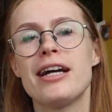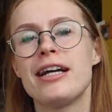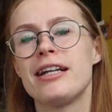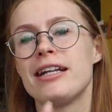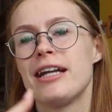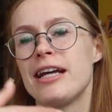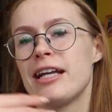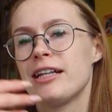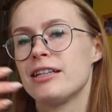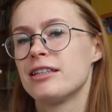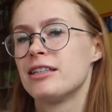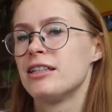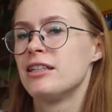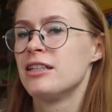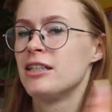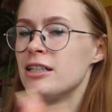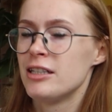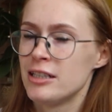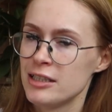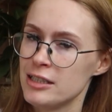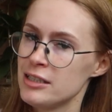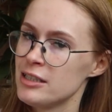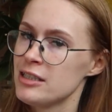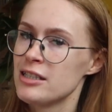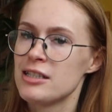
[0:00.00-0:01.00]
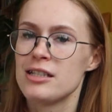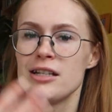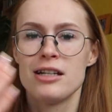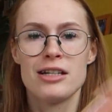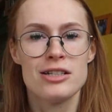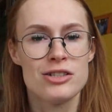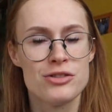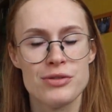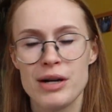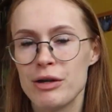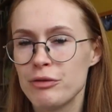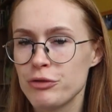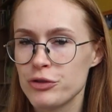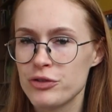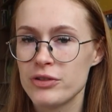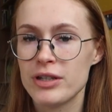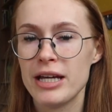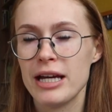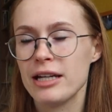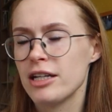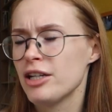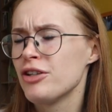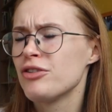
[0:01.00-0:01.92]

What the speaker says: and then travel together.